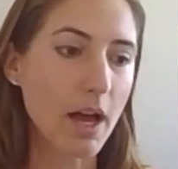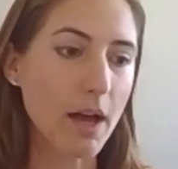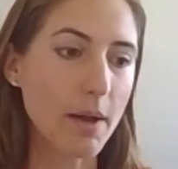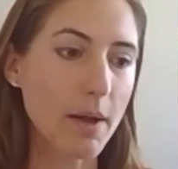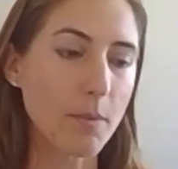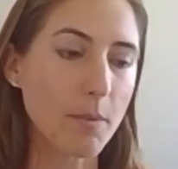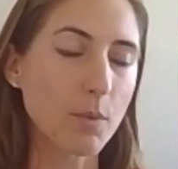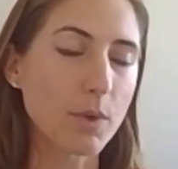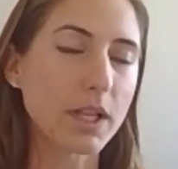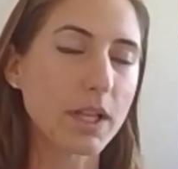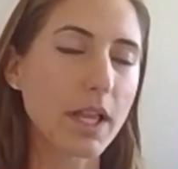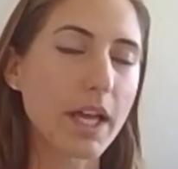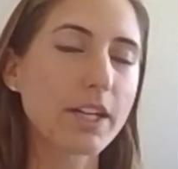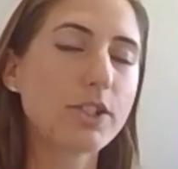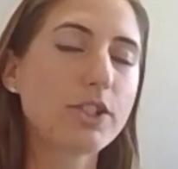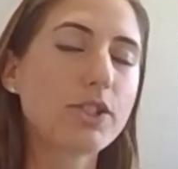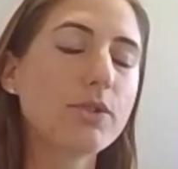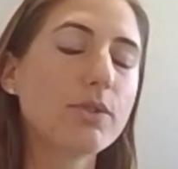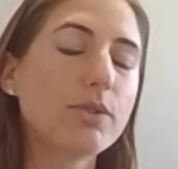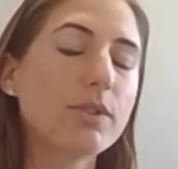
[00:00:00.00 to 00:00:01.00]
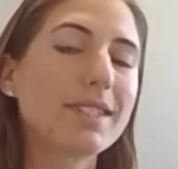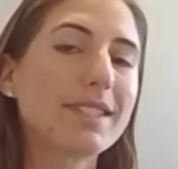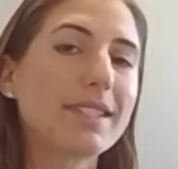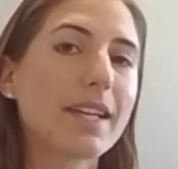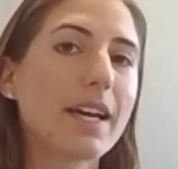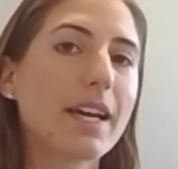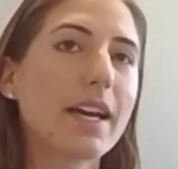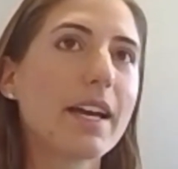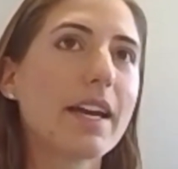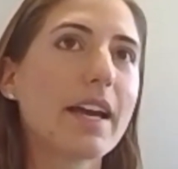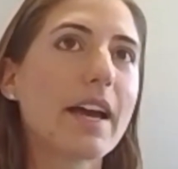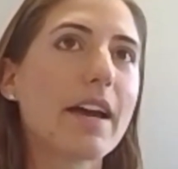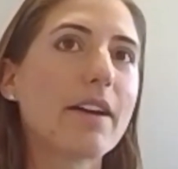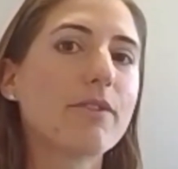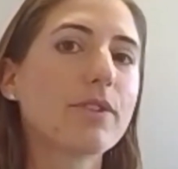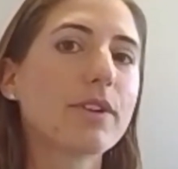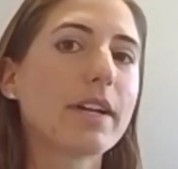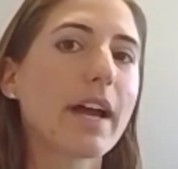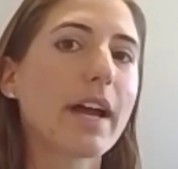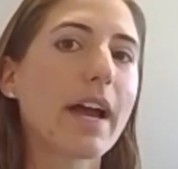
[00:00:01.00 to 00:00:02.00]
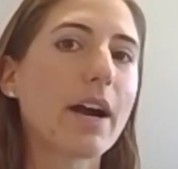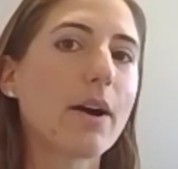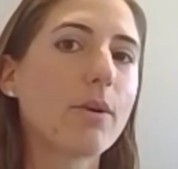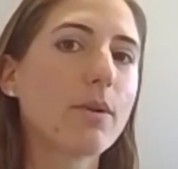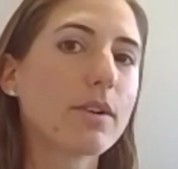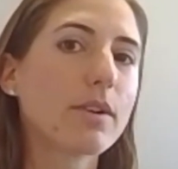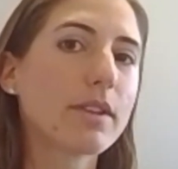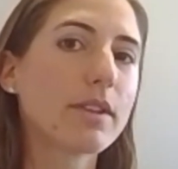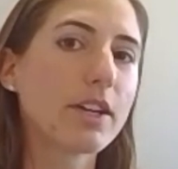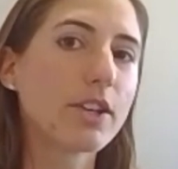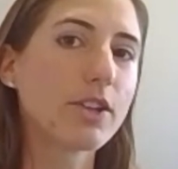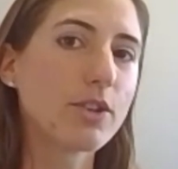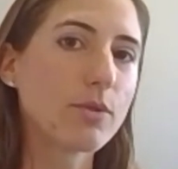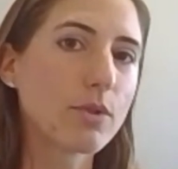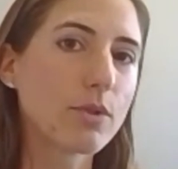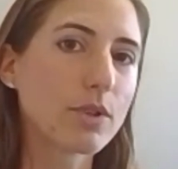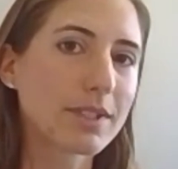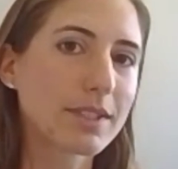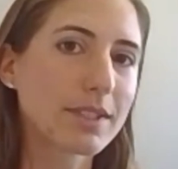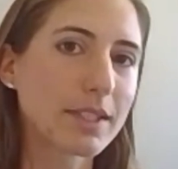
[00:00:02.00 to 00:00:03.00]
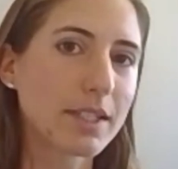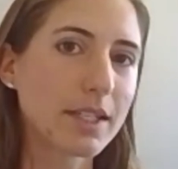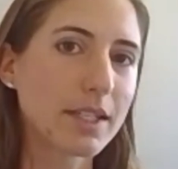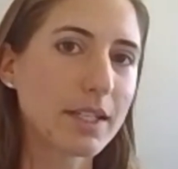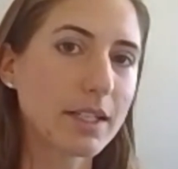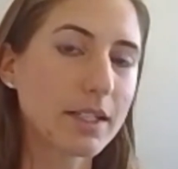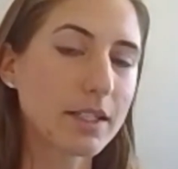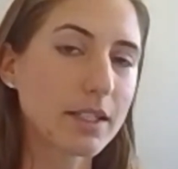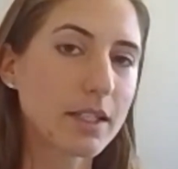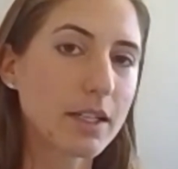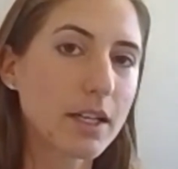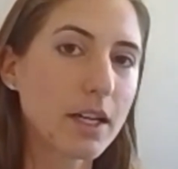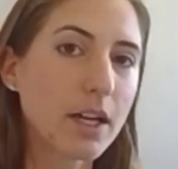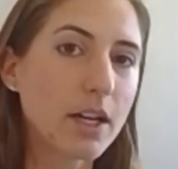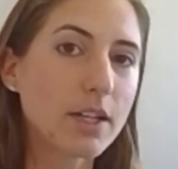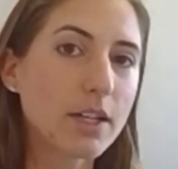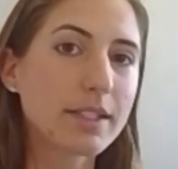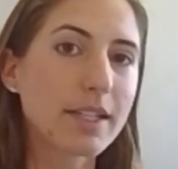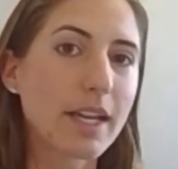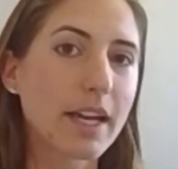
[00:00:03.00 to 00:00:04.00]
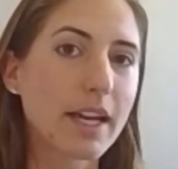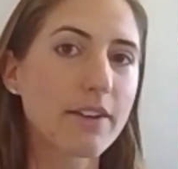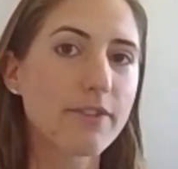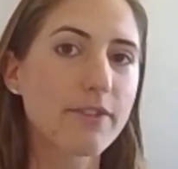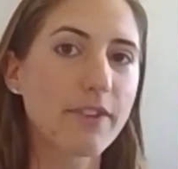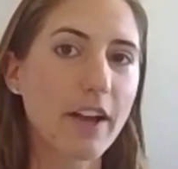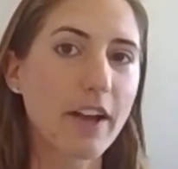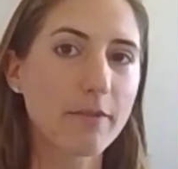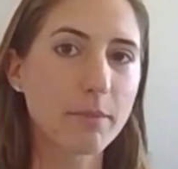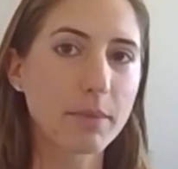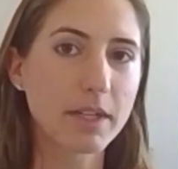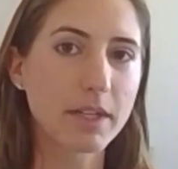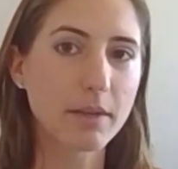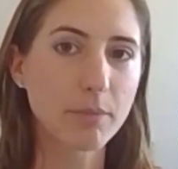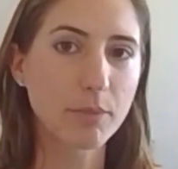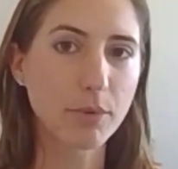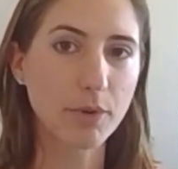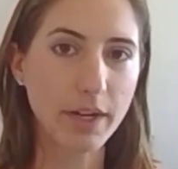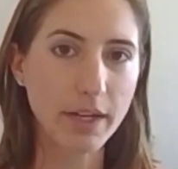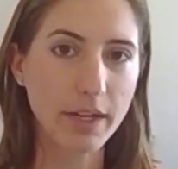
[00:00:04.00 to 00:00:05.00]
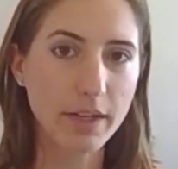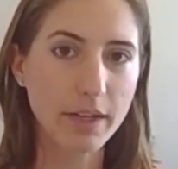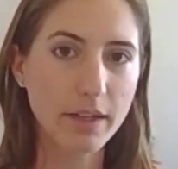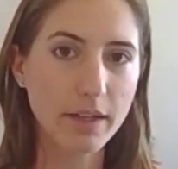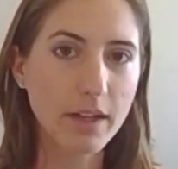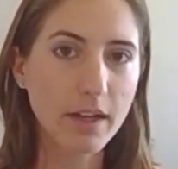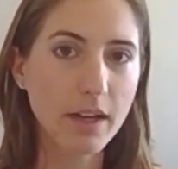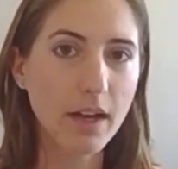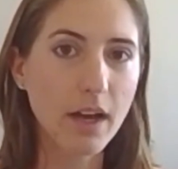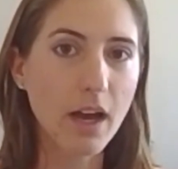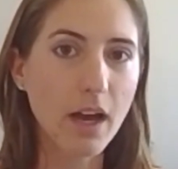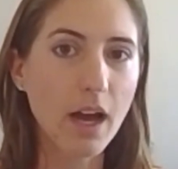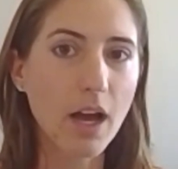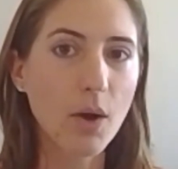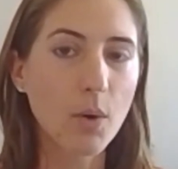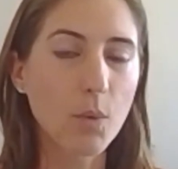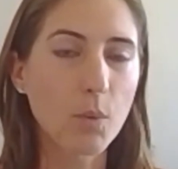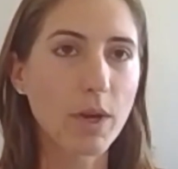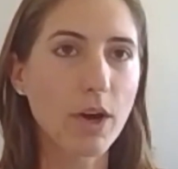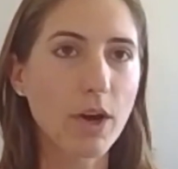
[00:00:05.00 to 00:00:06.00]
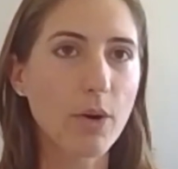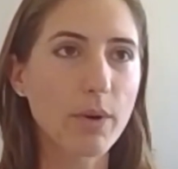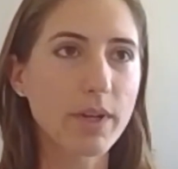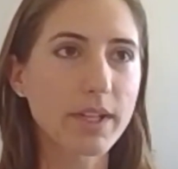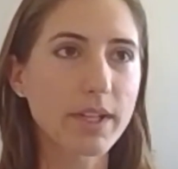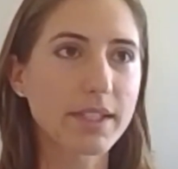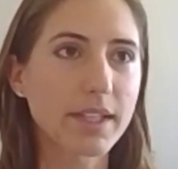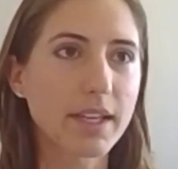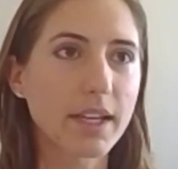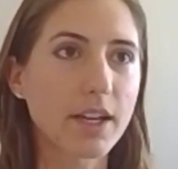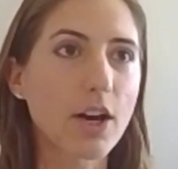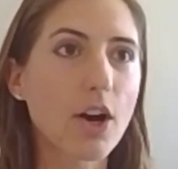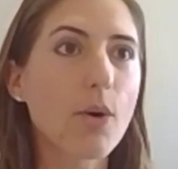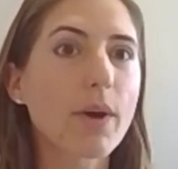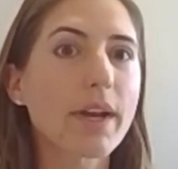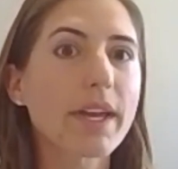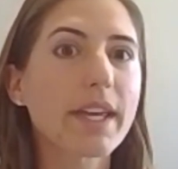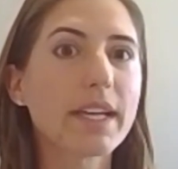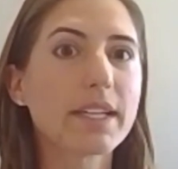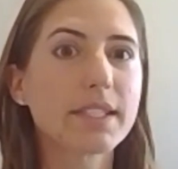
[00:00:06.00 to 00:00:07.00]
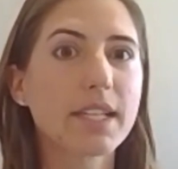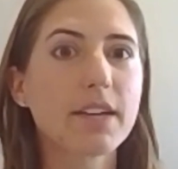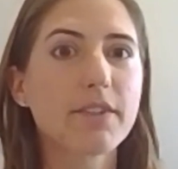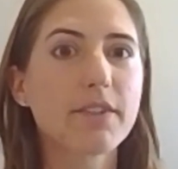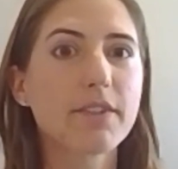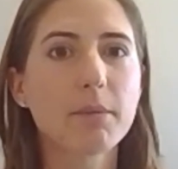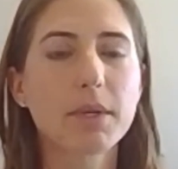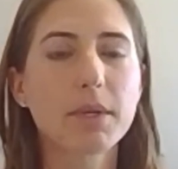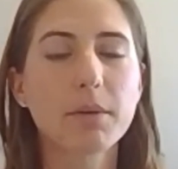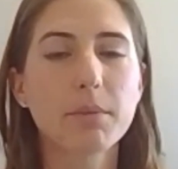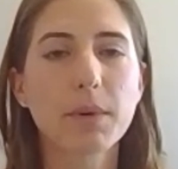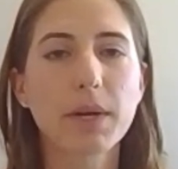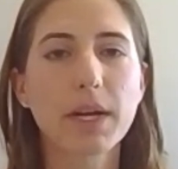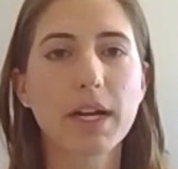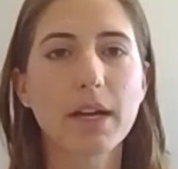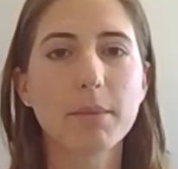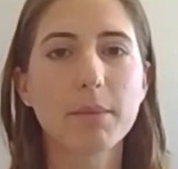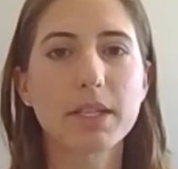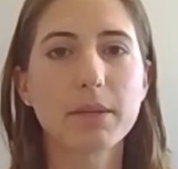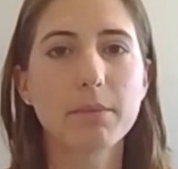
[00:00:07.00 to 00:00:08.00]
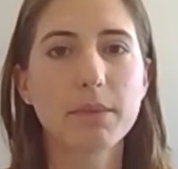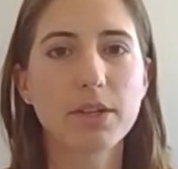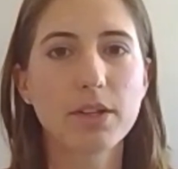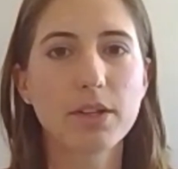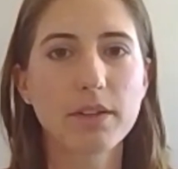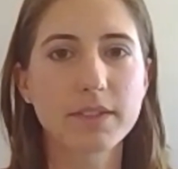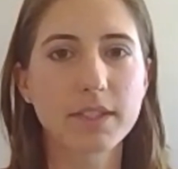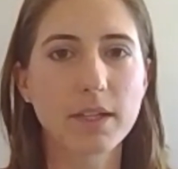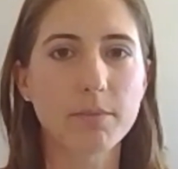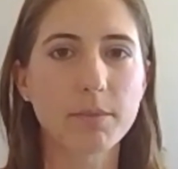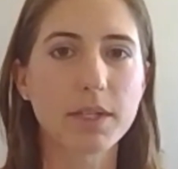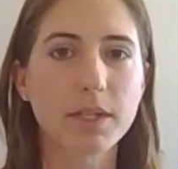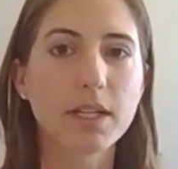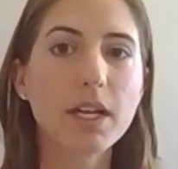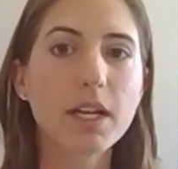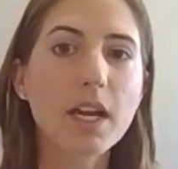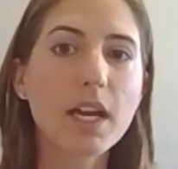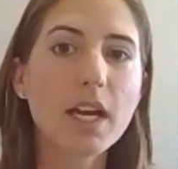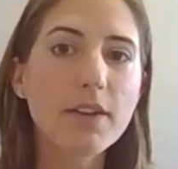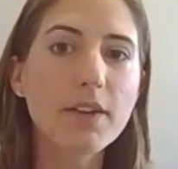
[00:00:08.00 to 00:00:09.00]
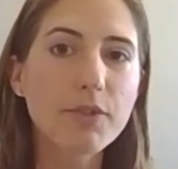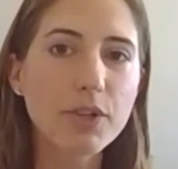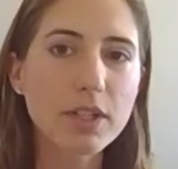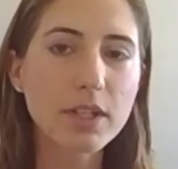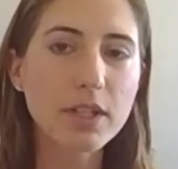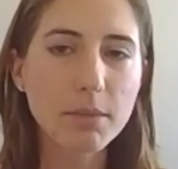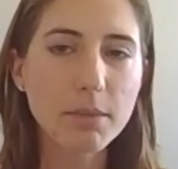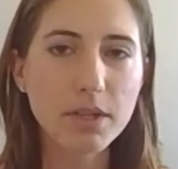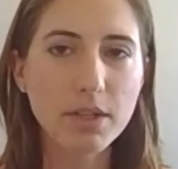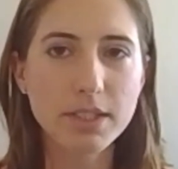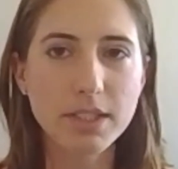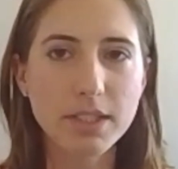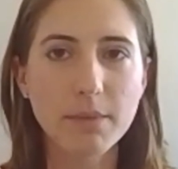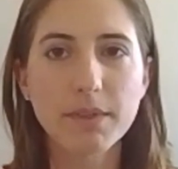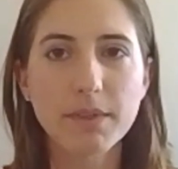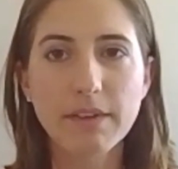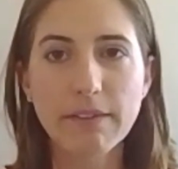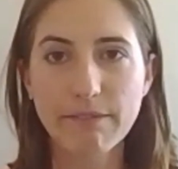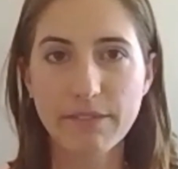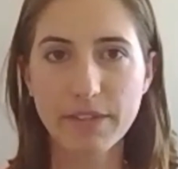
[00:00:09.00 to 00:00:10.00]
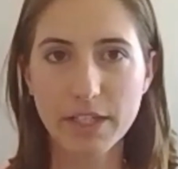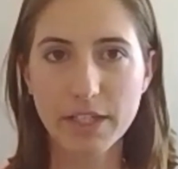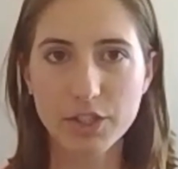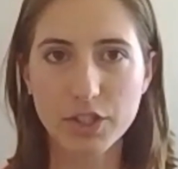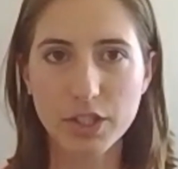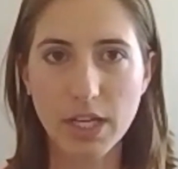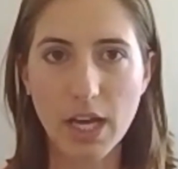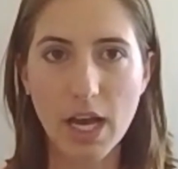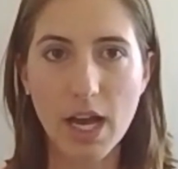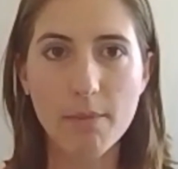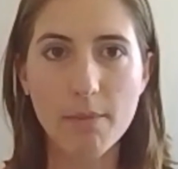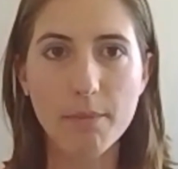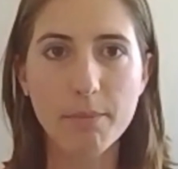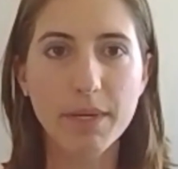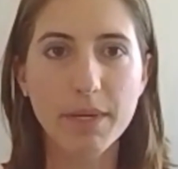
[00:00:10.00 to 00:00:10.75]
We like to say every hour that you are sitting, take a 5-minute break. We always think, oh, I can't take a 5-minute break. I'm in the middle of something. If you're in the middle of something, finish it up.